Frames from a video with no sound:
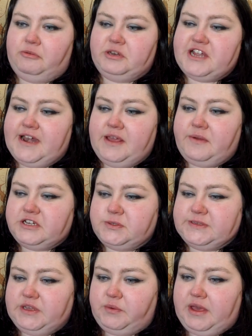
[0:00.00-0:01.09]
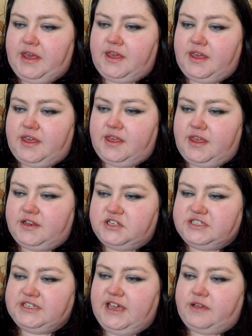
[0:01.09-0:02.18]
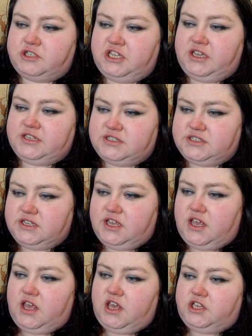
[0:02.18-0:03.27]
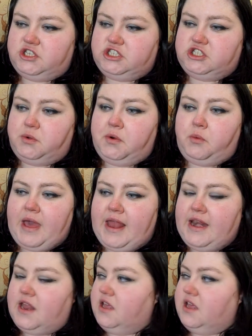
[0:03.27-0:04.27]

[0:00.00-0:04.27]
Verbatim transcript: with Jenny while she was at work and just see how she is. She's doing well.